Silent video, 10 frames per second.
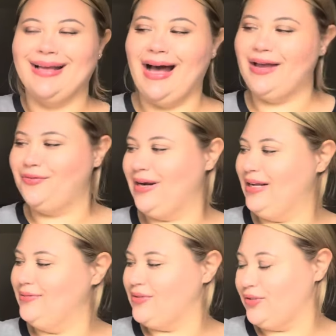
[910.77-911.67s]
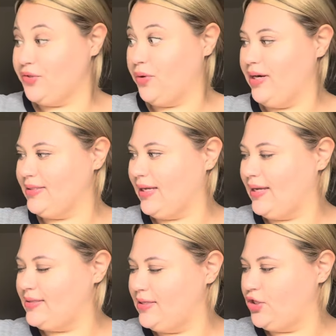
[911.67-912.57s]
cotton rounds or squares, I
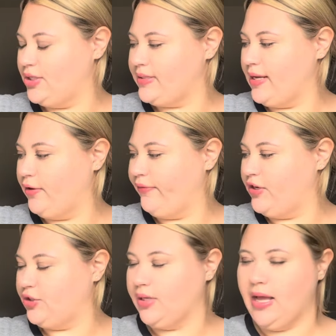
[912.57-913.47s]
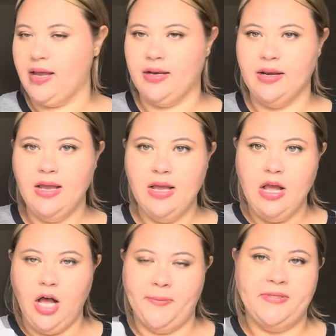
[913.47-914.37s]
guess, the Shiseido facial cotton.
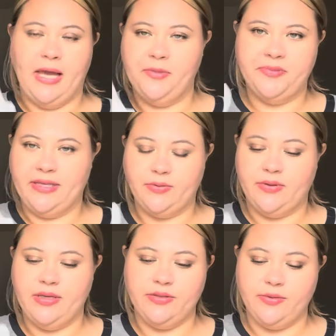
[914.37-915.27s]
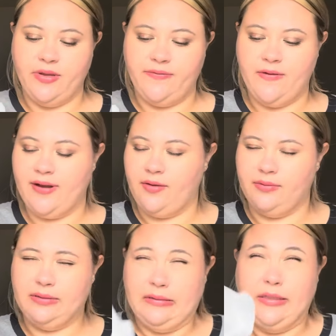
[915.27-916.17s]
I'm obsessed with these. They're my favorite. I
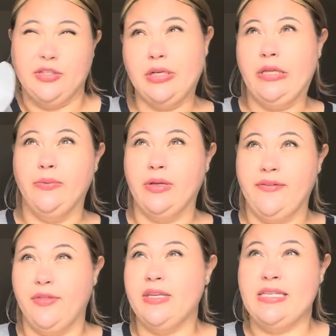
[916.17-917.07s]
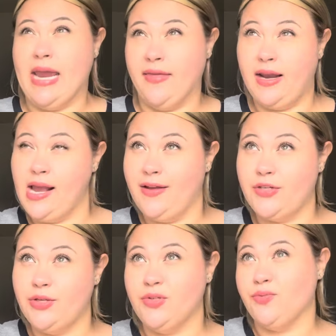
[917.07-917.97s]
literally will, the day that I have
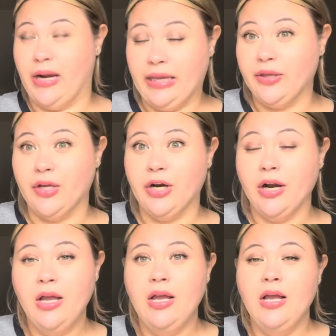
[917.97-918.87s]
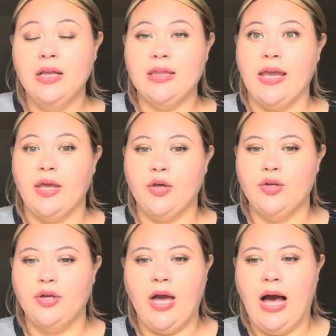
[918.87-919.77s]
to use regular like
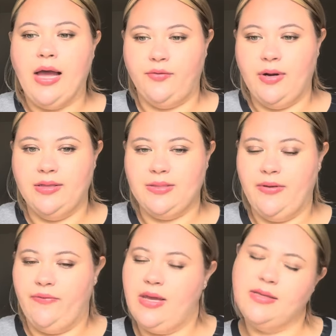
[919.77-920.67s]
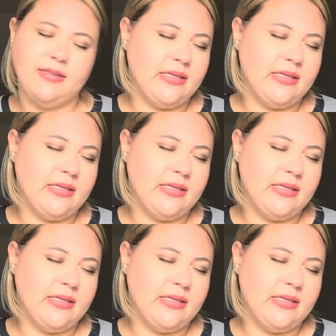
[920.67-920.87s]
cotton rounds on my face,